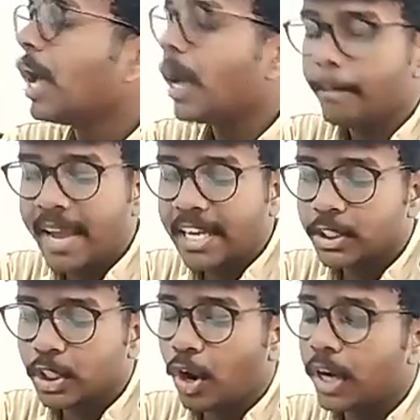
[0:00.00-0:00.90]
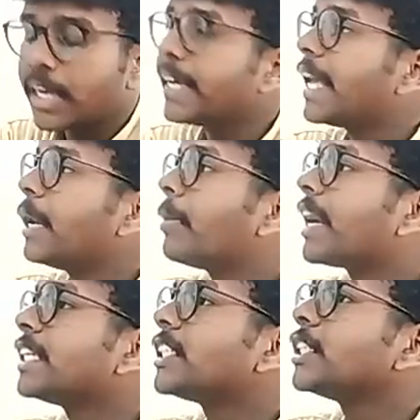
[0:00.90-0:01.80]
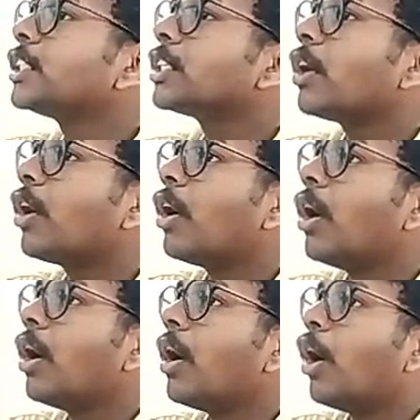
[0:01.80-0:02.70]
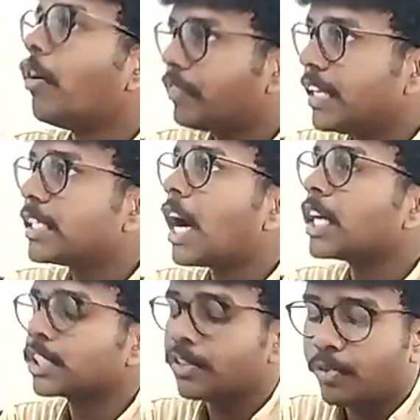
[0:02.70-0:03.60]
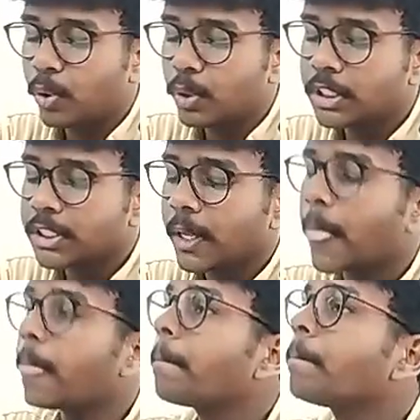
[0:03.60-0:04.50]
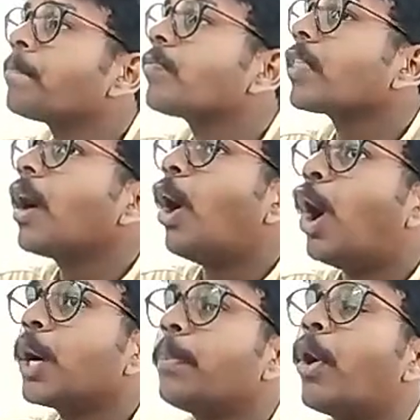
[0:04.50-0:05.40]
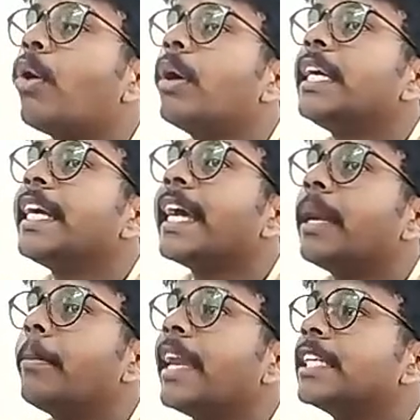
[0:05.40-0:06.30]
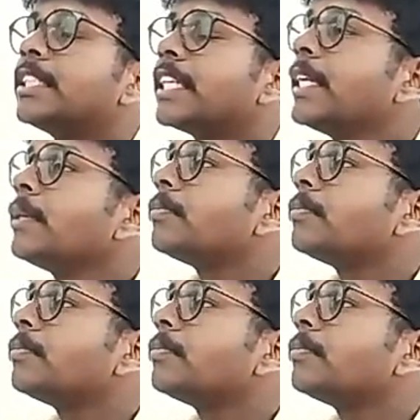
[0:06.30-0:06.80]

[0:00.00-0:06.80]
based on the deliberations of the task force on poverty elimination,